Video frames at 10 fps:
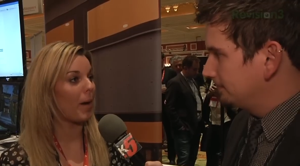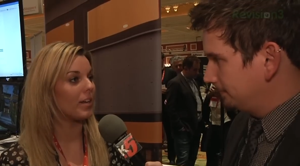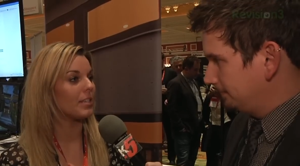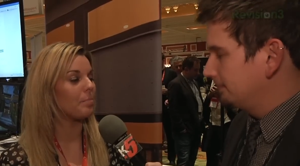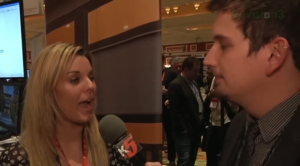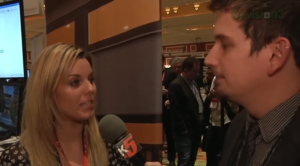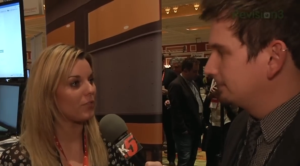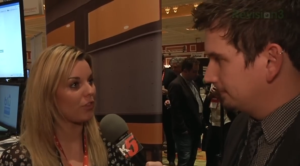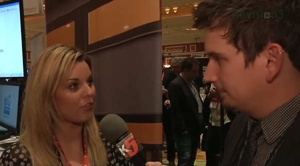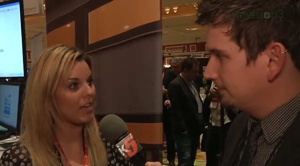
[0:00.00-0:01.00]
Speaker 1: pucks in
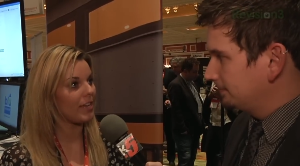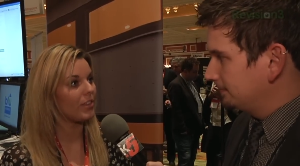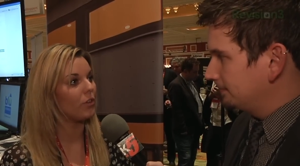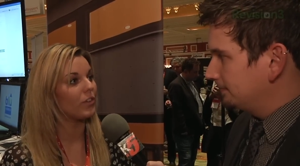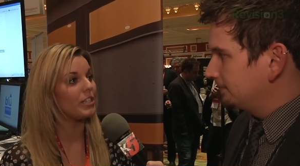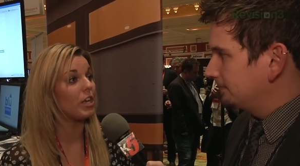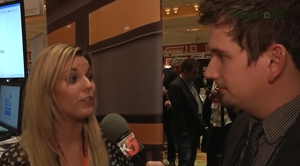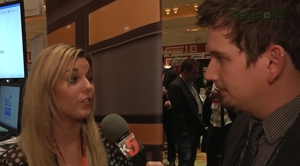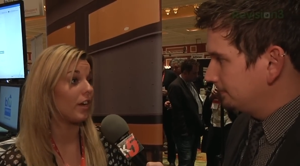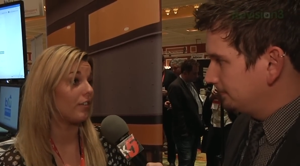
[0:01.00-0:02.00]
packs of three. They'll
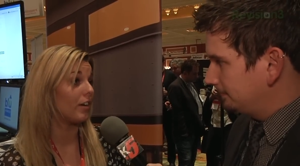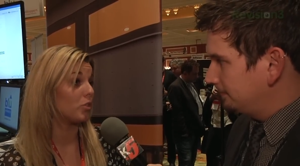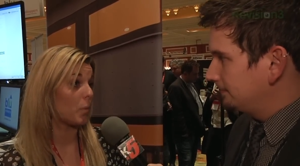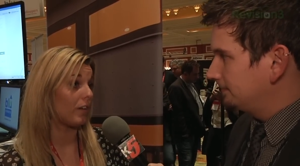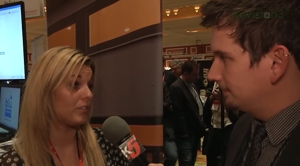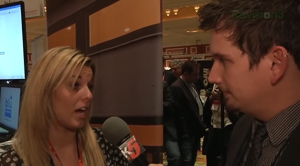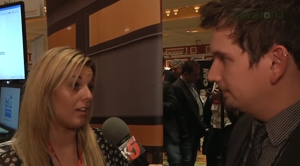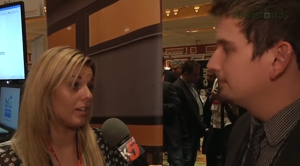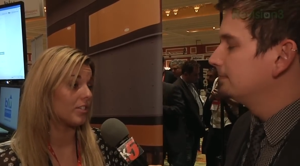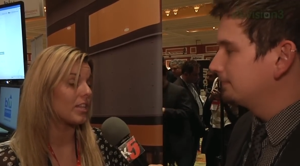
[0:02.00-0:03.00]
retail for right around twelve
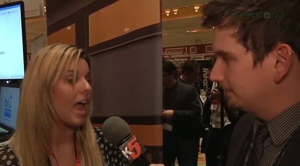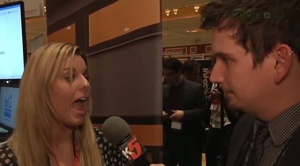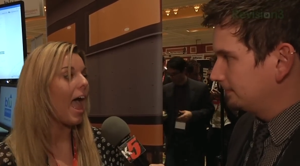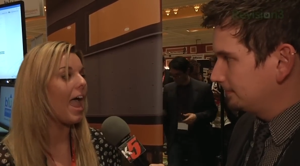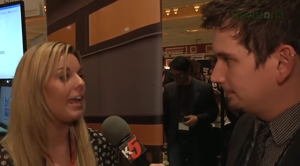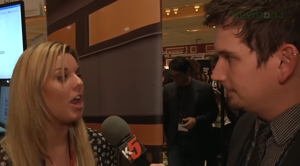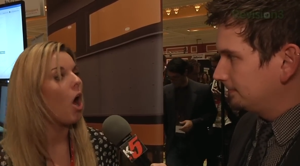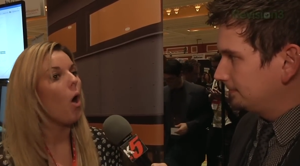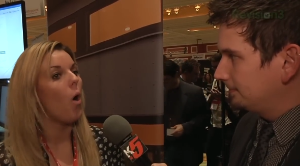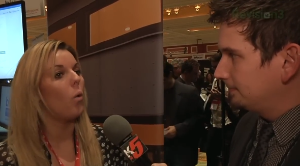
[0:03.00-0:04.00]
dollars, and
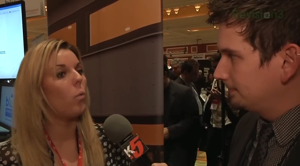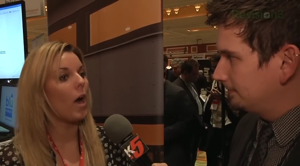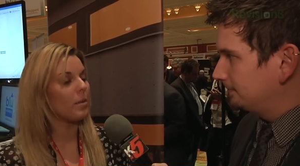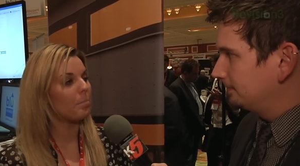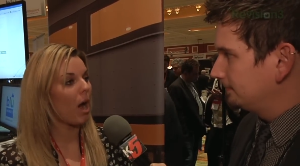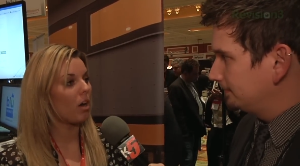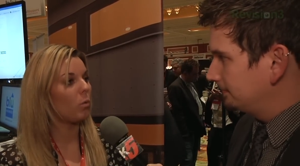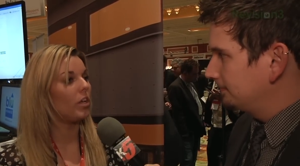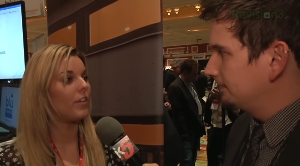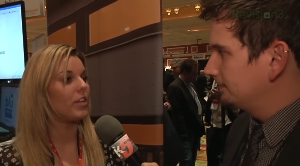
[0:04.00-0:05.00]
one
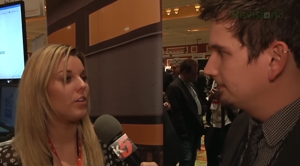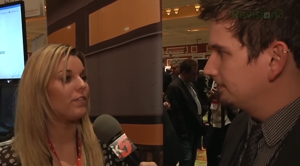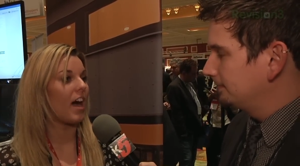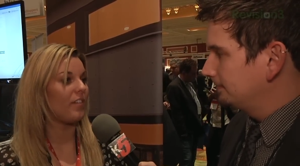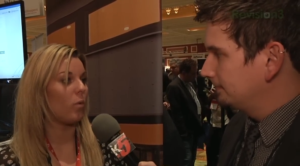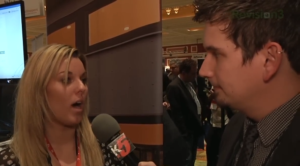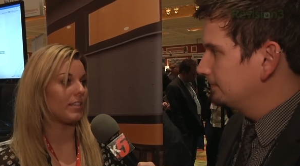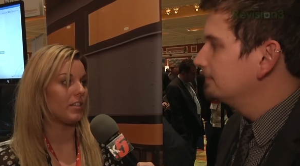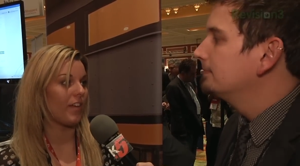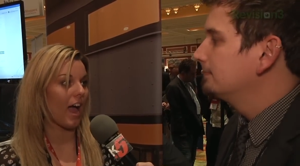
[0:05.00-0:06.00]
puck will give you five
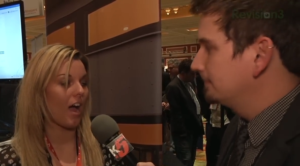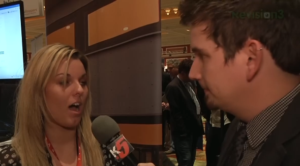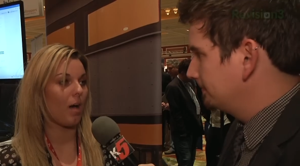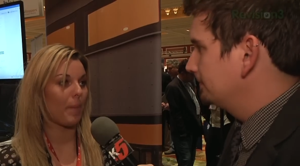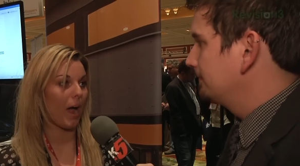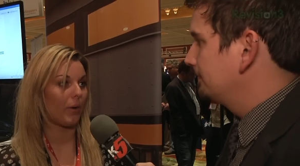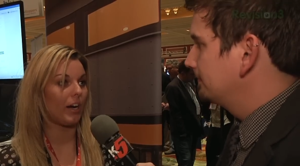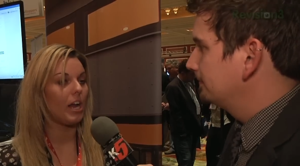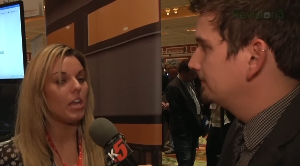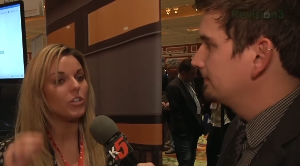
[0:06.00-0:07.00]
watts of uh,
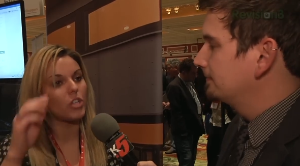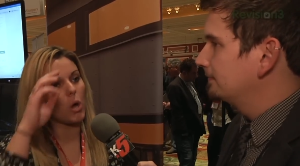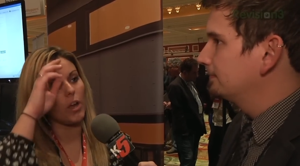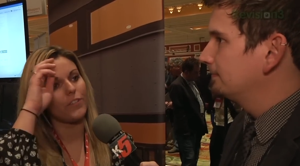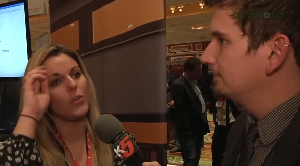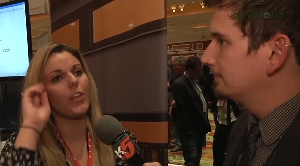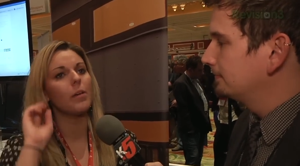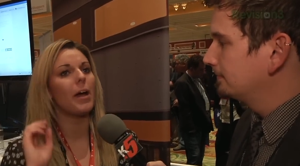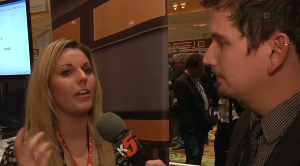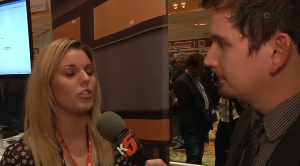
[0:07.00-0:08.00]
power. So if you
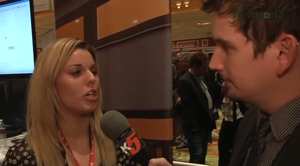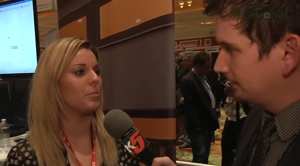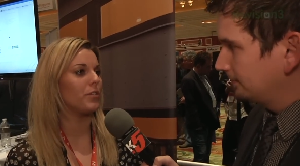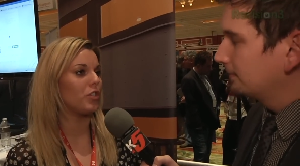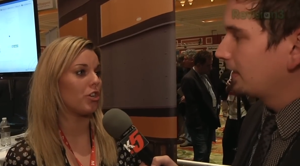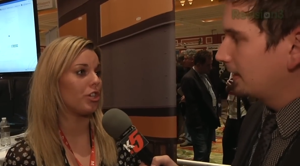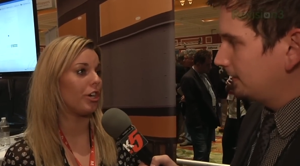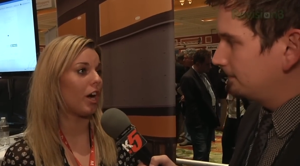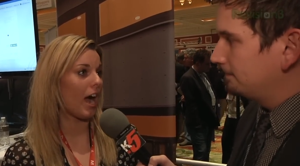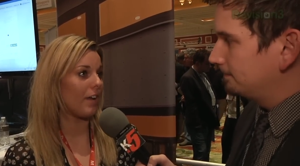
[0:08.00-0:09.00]
think about it in terms of
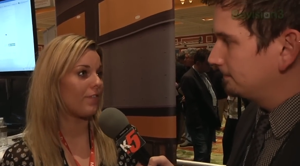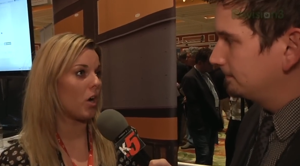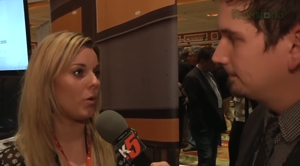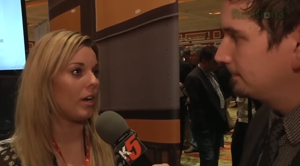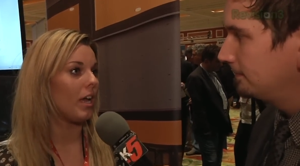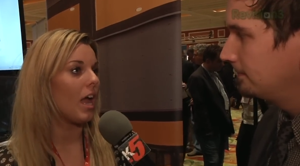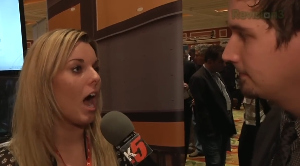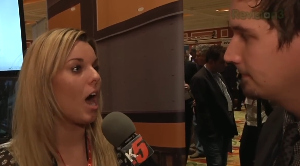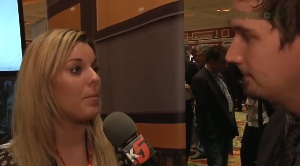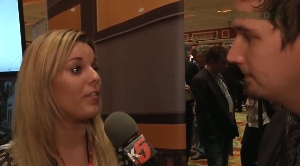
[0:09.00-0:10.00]
charging your iPhone,
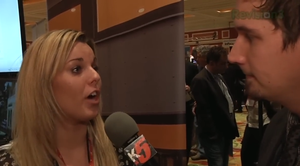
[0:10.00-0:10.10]
um, if